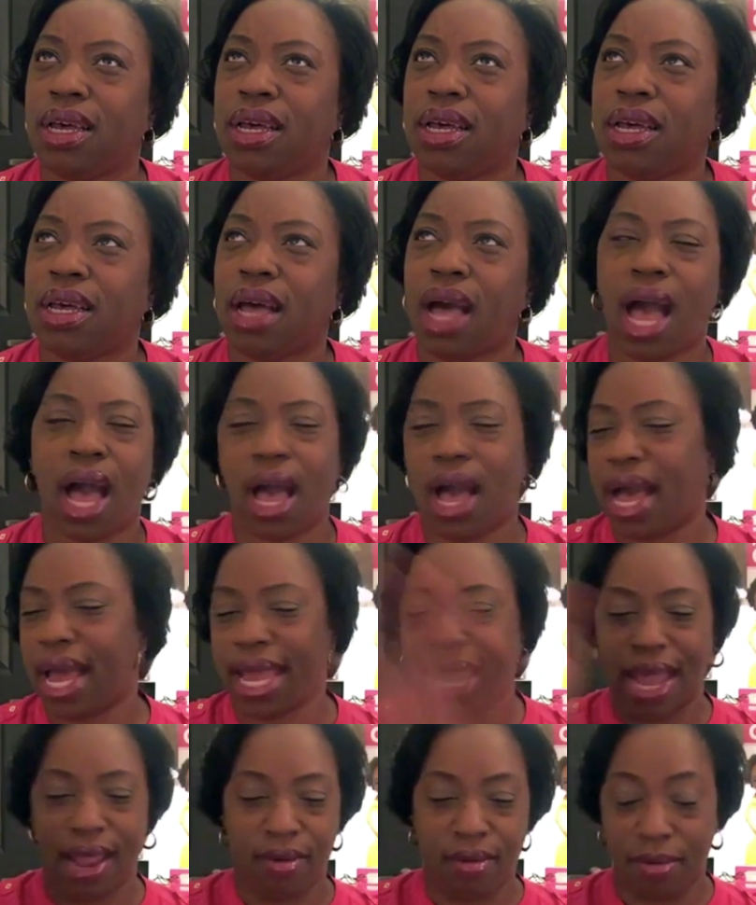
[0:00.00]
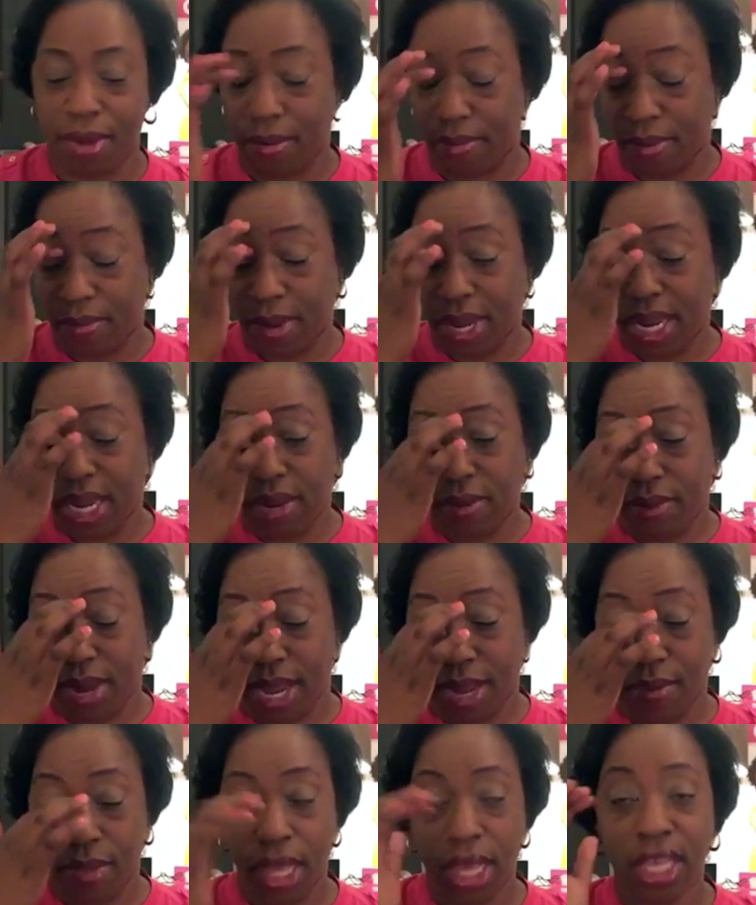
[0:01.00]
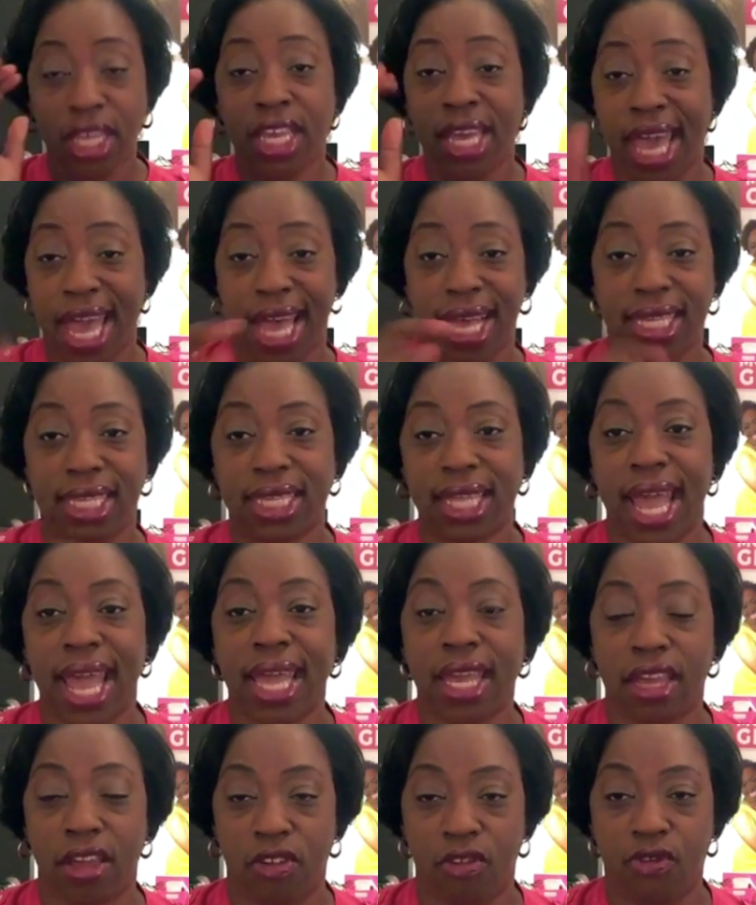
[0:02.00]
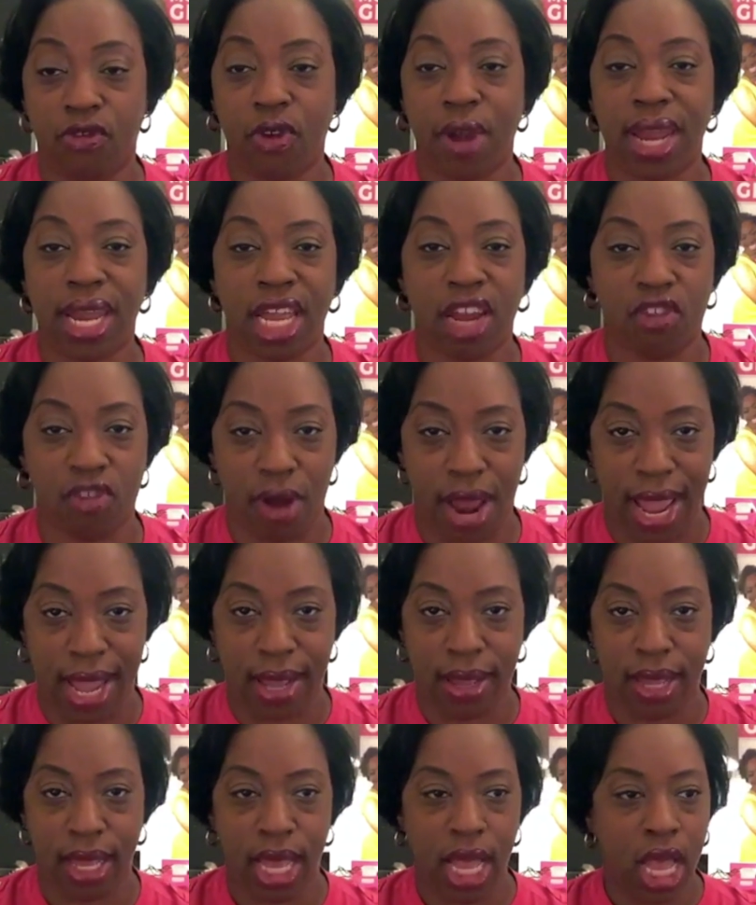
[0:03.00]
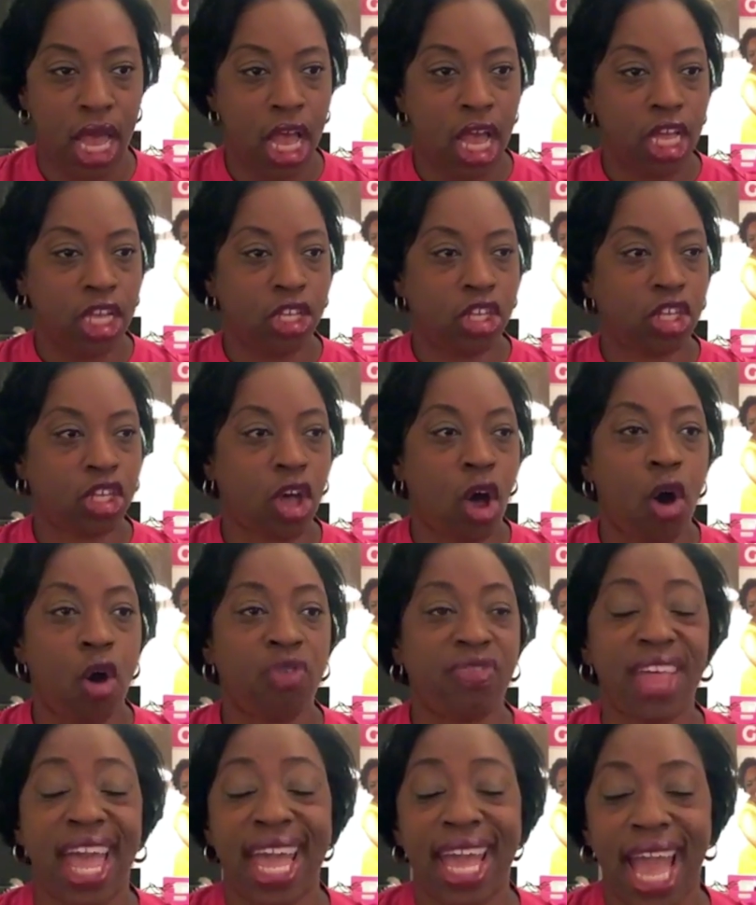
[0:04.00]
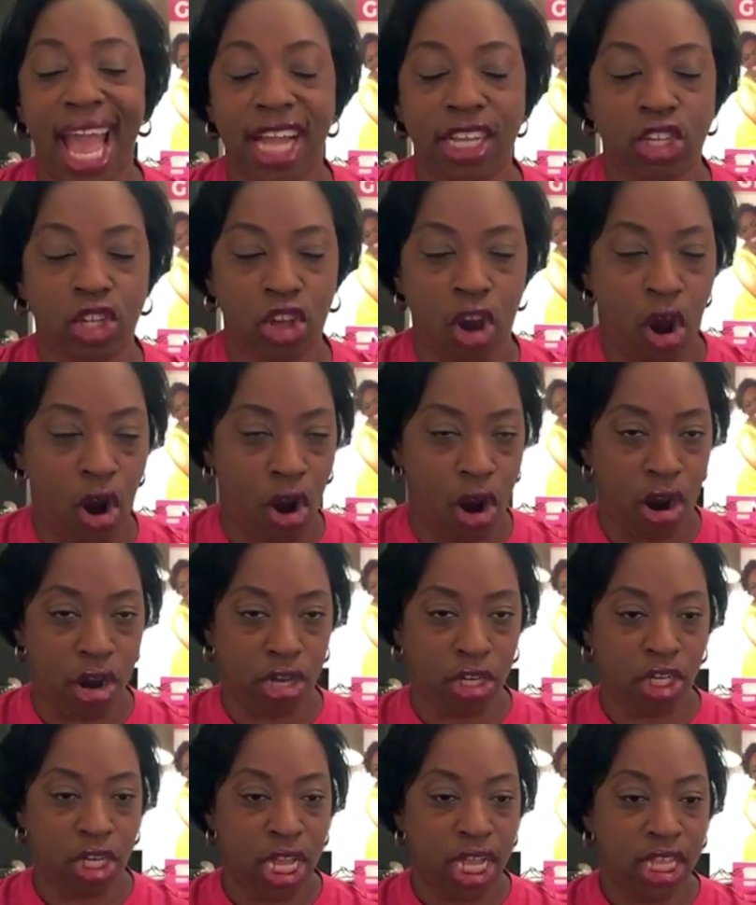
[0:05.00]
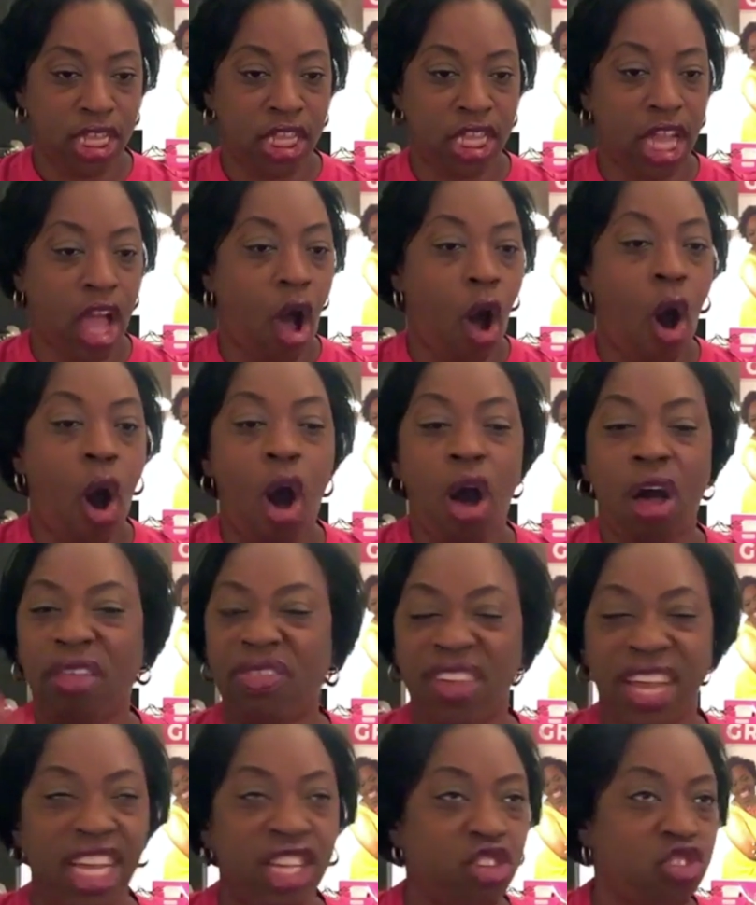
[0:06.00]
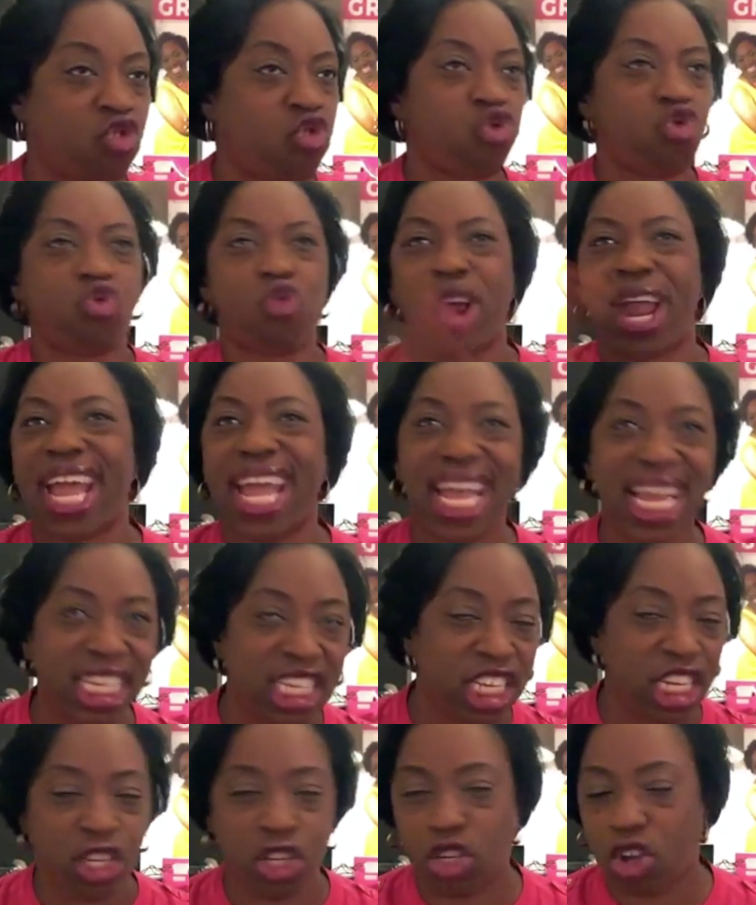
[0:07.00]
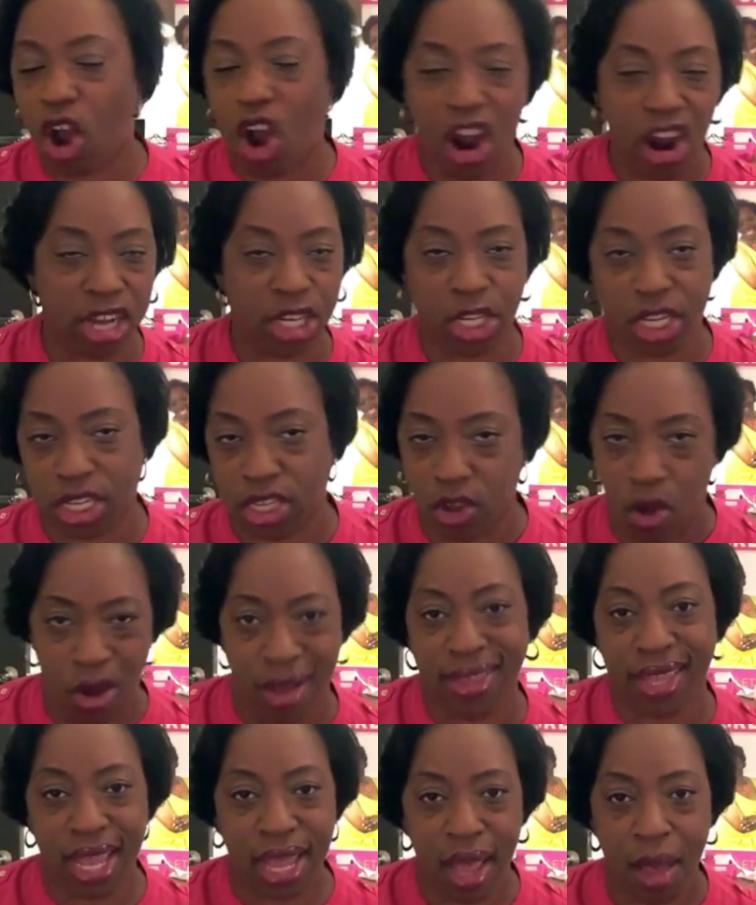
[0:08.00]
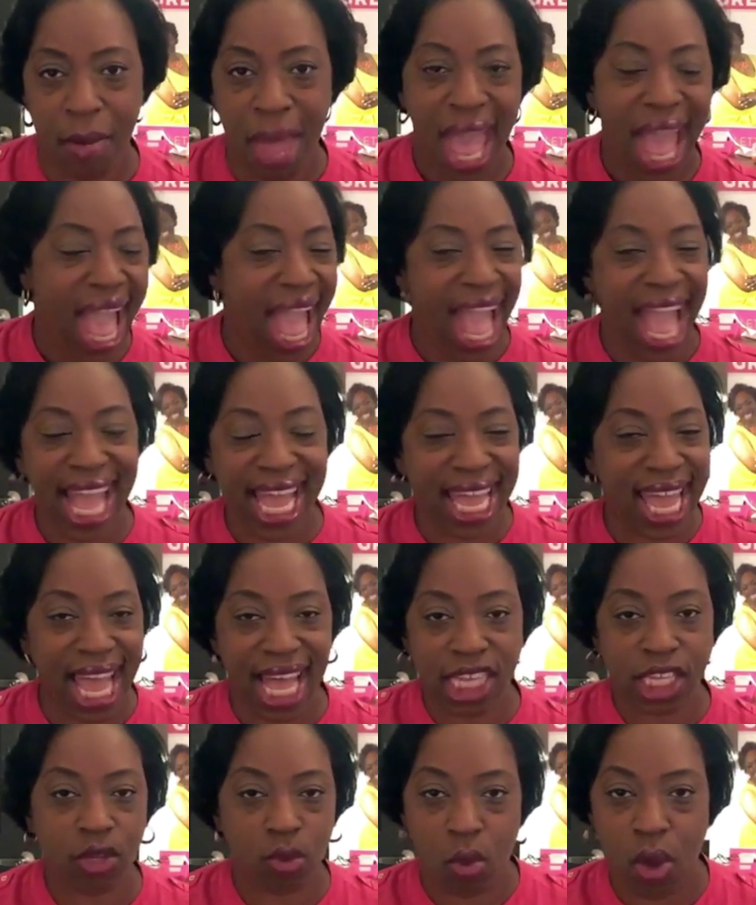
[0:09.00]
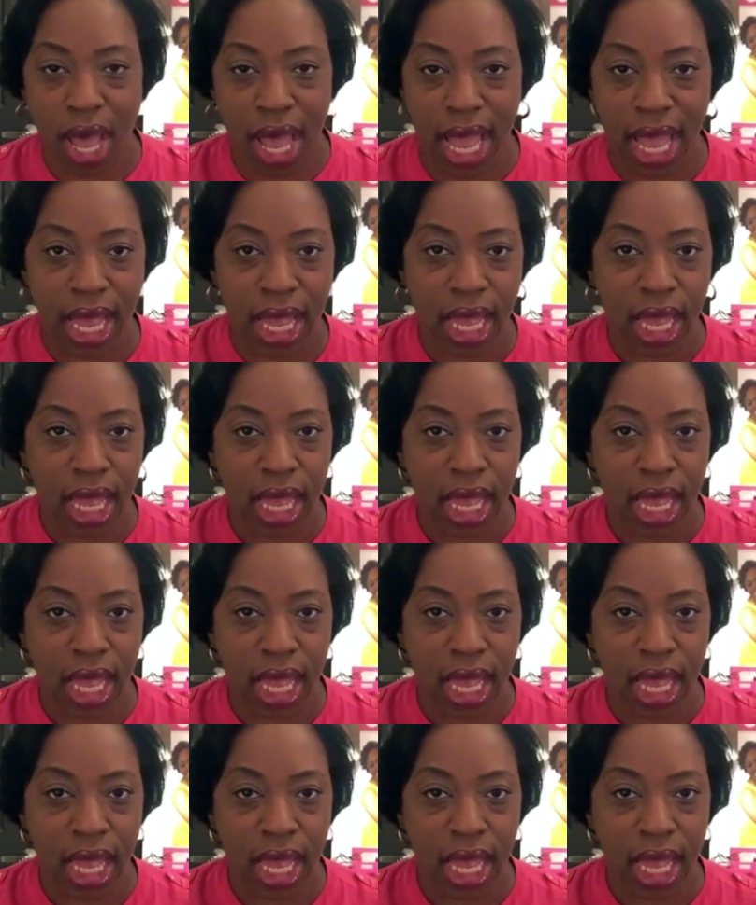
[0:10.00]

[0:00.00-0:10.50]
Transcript: I can't remember. But anyway, yes, thank you, Freddie Gray. So they got charged all these crazy charges on them, and guess what?